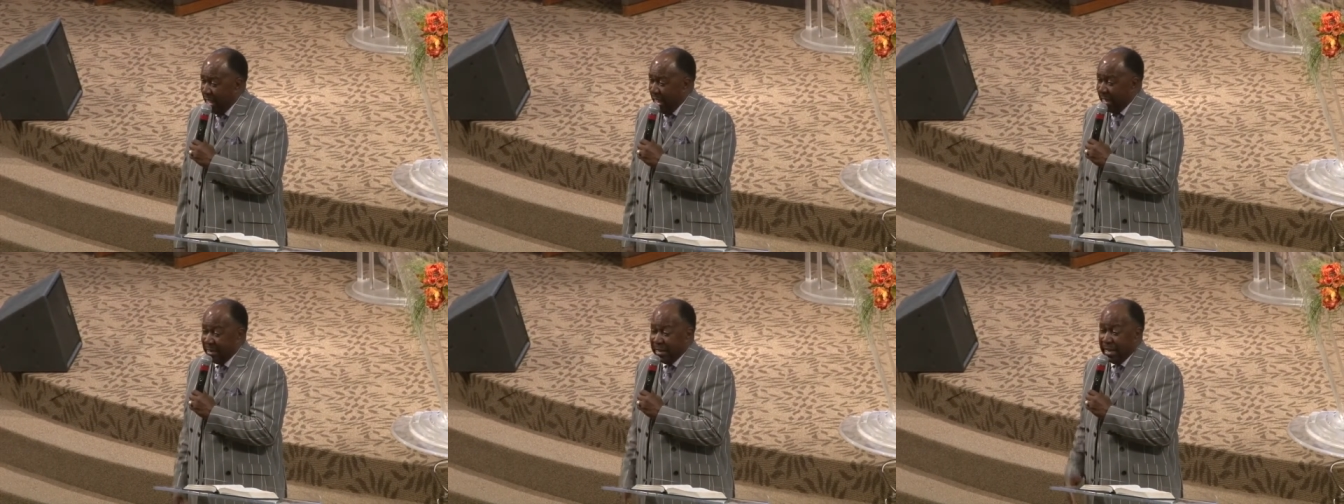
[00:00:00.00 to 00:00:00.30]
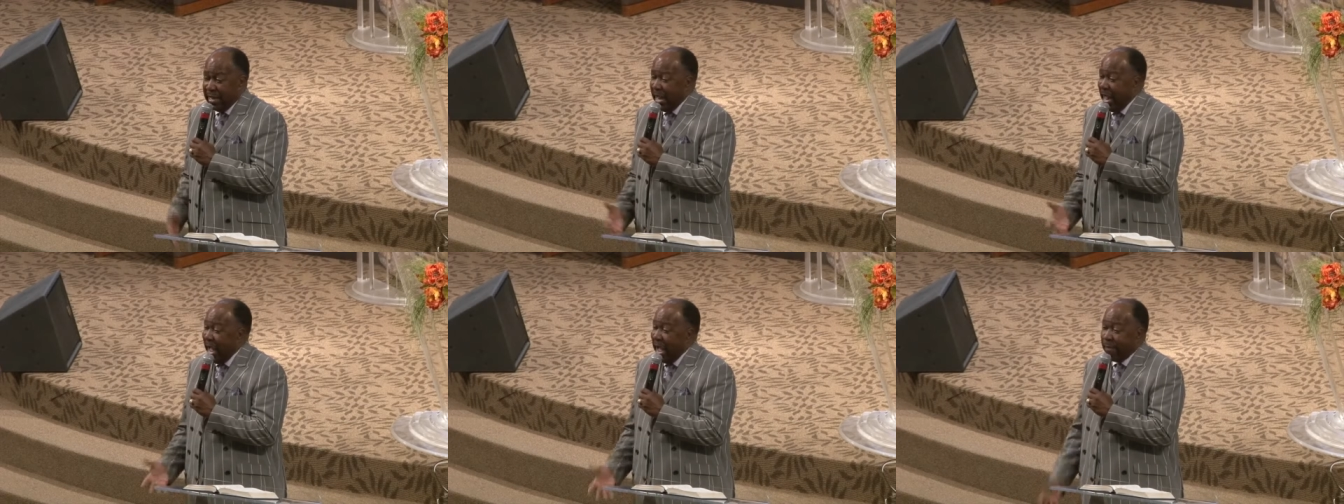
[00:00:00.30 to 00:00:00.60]
Ain't
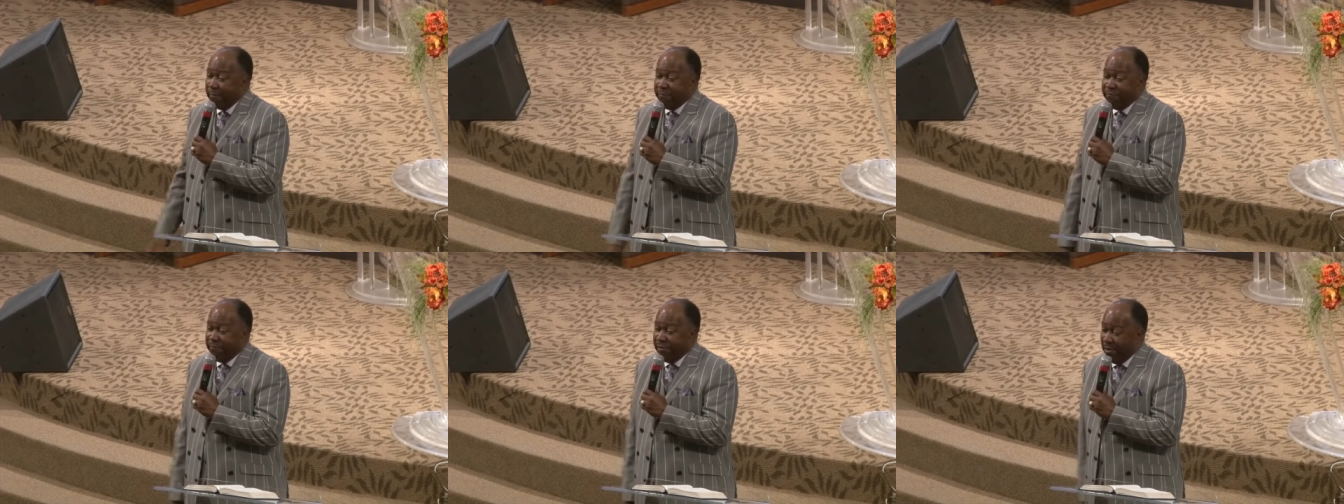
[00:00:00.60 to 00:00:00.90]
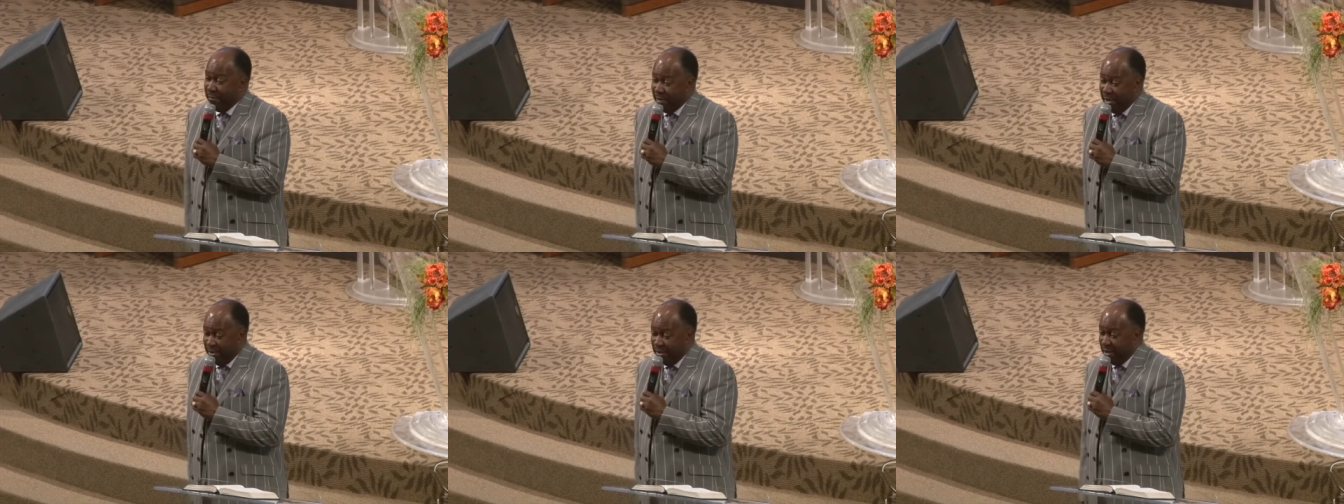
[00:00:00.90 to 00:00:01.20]
nothing happened
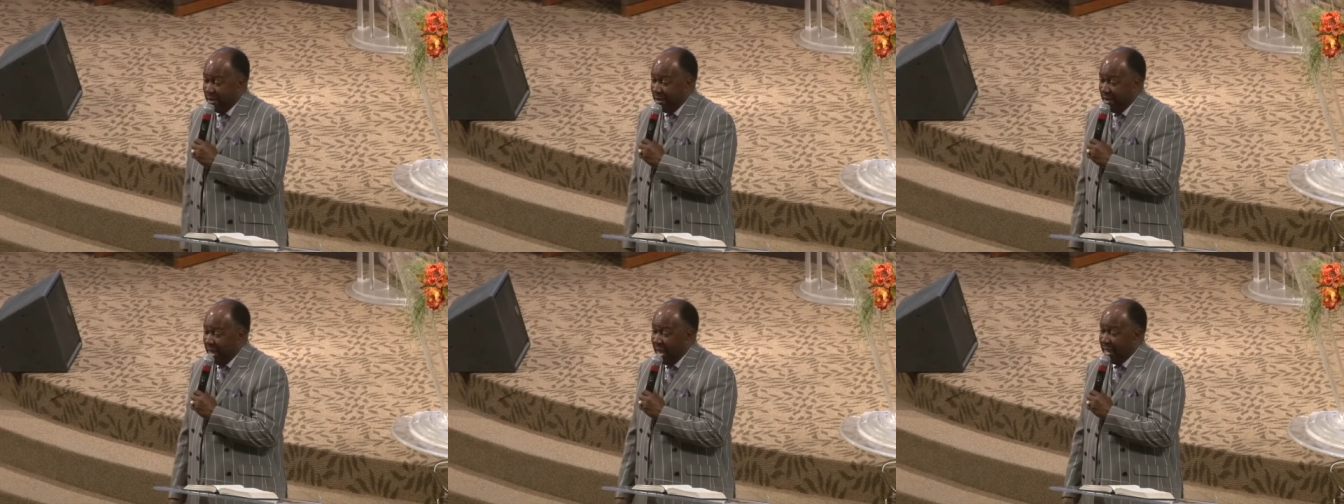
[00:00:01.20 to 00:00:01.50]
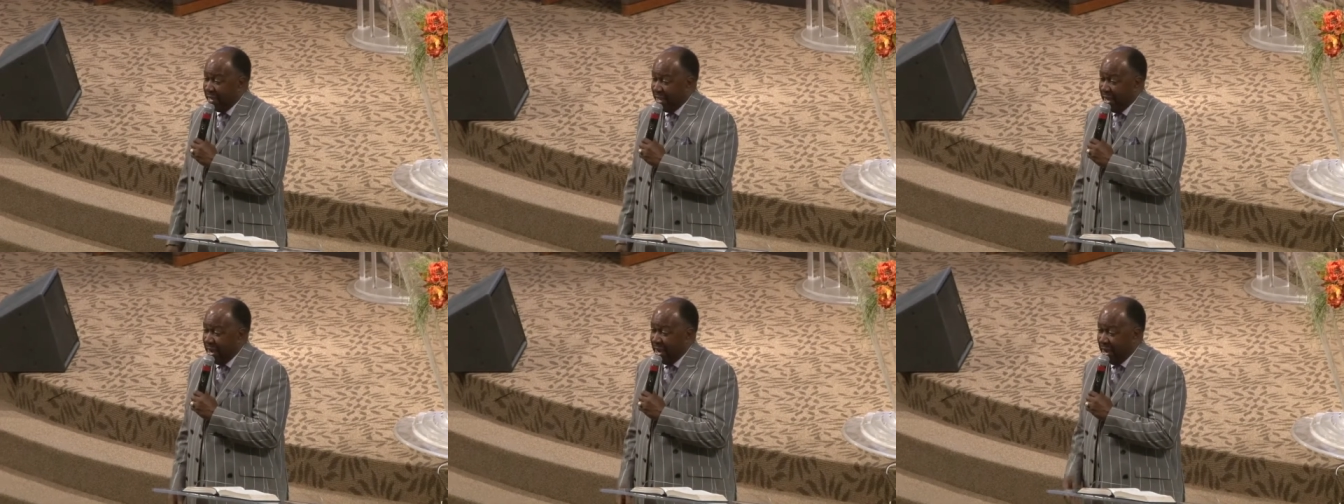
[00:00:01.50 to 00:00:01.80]
for me in
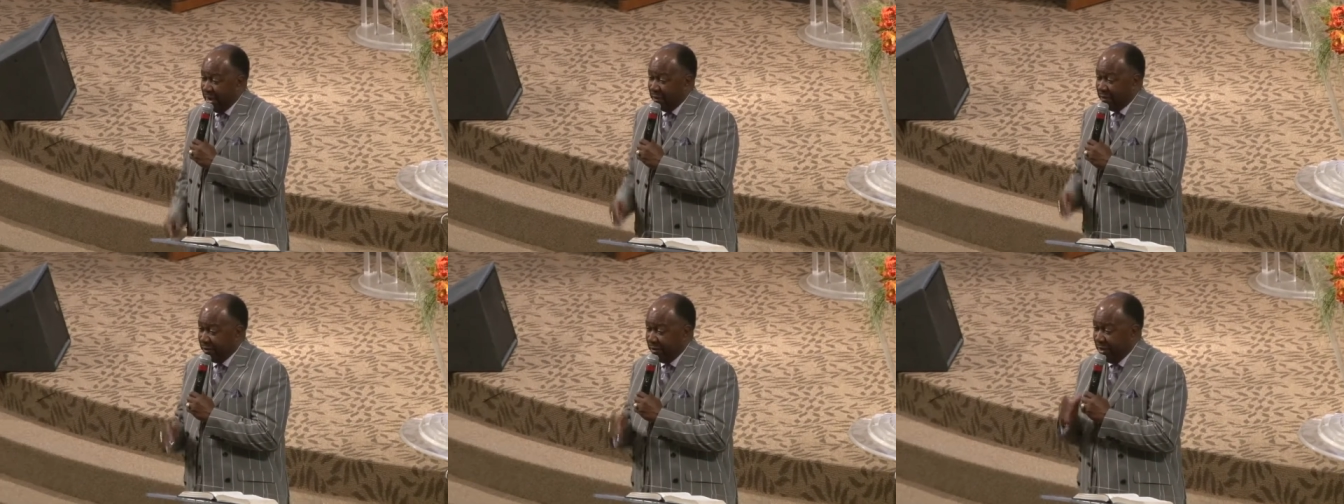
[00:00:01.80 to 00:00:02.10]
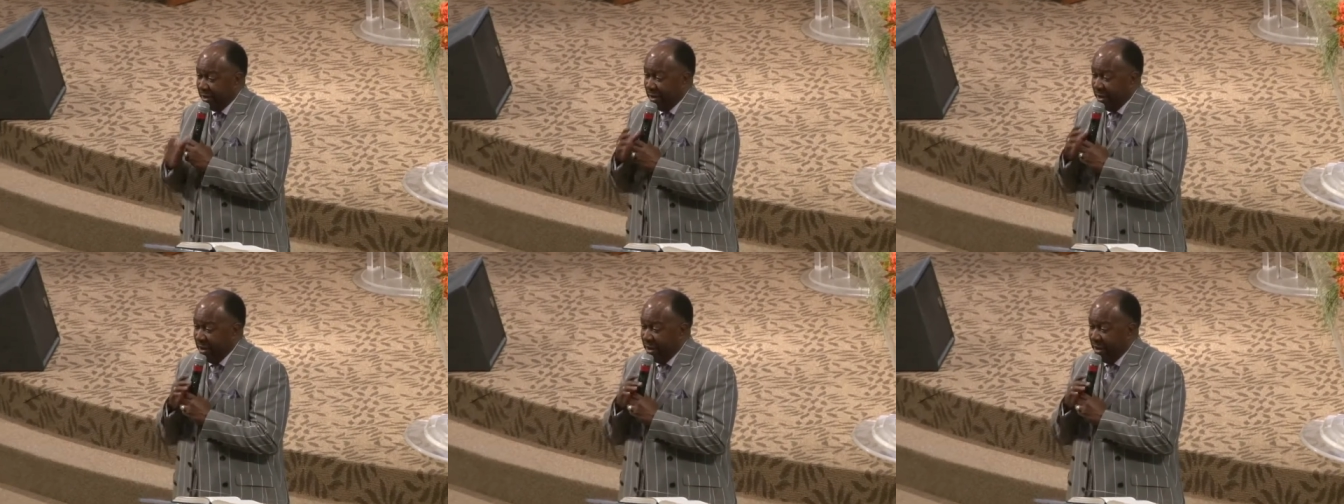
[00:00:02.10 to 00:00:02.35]
38 years.